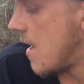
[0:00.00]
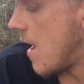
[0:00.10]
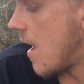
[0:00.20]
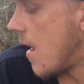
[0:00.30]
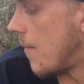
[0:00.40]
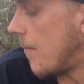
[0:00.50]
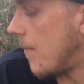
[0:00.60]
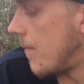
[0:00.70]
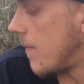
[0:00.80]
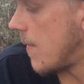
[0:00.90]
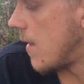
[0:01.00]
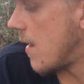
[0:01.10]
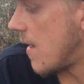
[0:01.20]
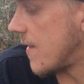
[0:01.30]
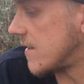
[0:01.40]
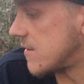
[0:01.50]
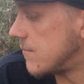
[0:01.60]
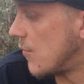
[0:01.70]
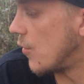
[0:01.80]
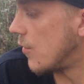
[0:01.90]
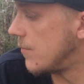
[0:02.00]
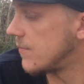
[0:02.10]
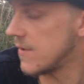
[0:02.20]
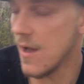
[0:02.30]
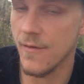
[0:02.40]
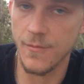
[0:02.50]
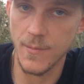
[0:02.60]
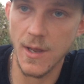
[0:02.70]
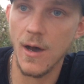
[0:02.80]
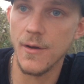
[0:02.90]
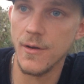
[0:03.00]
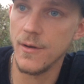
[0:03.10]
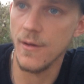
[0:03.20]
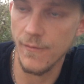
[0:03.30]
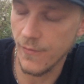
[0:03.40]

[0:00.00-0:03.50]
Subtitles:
and then some more dirt from the garden, and